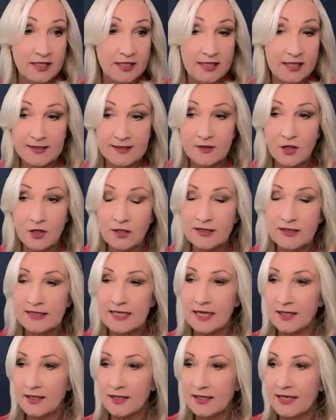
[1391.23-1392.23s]
It's not
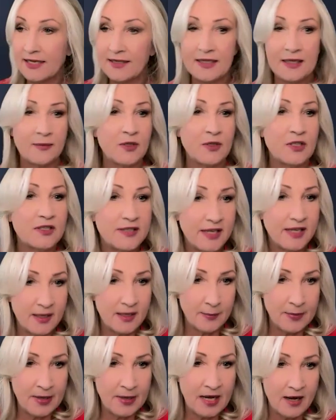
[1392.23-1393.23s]
delegating them and
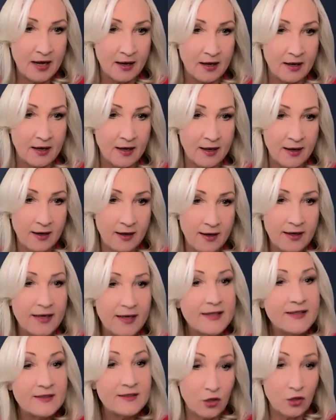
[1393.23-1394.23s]
take it back.
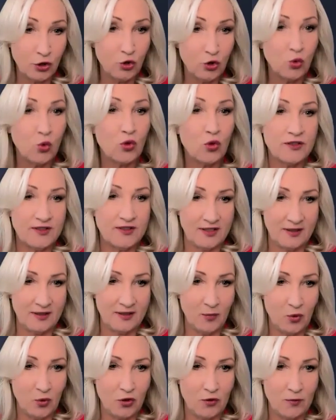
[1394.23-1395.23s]
It's not yours
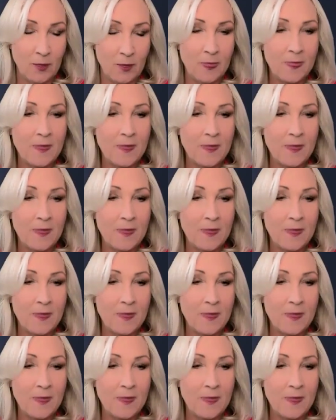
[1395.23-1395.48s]
anymore.